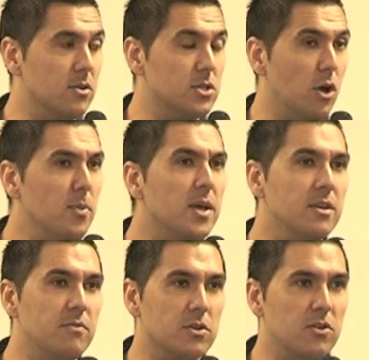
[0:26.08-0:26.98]
October,
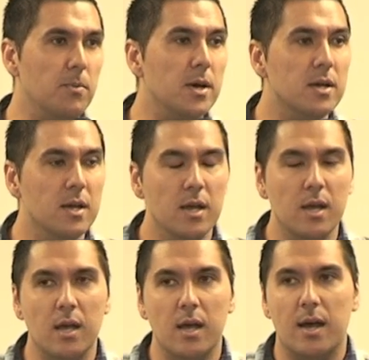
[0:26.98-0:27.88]
end of October.
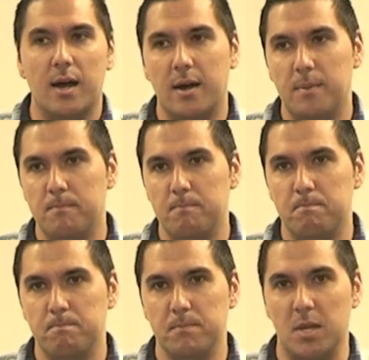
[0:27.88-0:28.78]

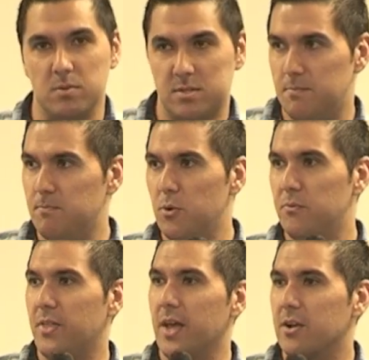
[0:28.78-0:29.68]
It was a
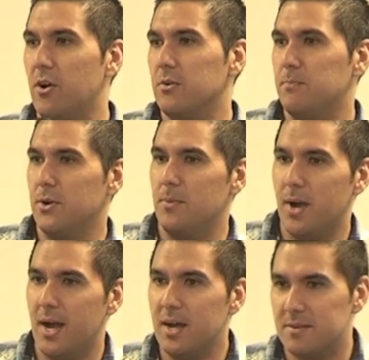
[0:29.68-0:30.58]
move that God put on
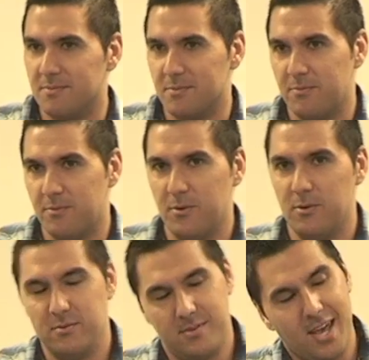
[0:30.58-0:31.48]
my heart
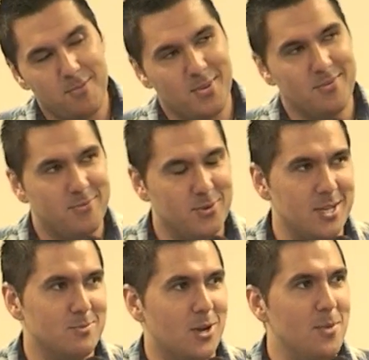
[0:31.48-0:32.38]
had been for
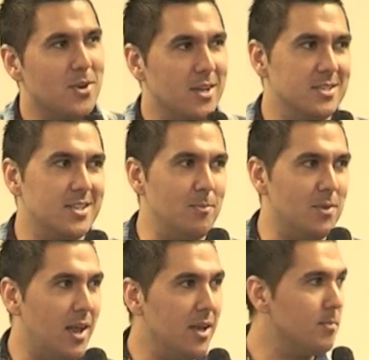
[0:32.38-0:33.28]
some time, but I just kept
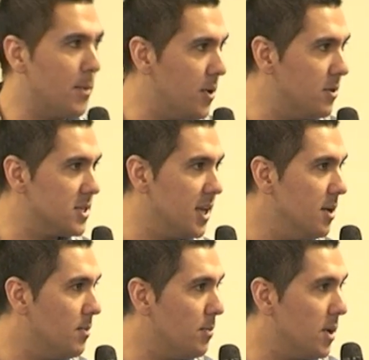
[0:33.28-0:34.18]
delaying. My parents are
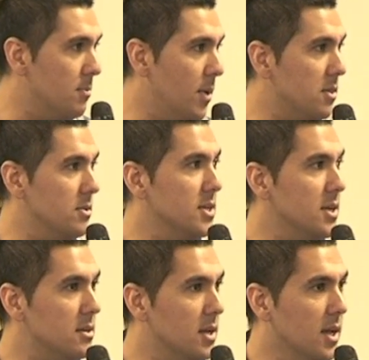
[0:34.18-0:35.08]
here, my brother Matthew's
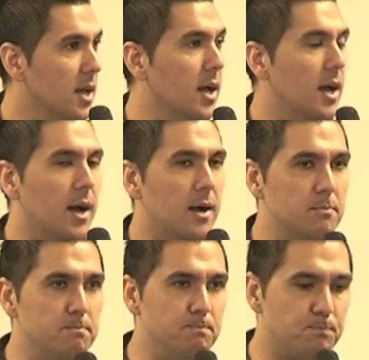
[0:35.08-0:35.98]
here.
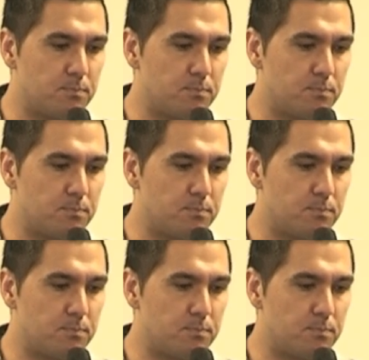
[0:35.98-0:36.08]
I'm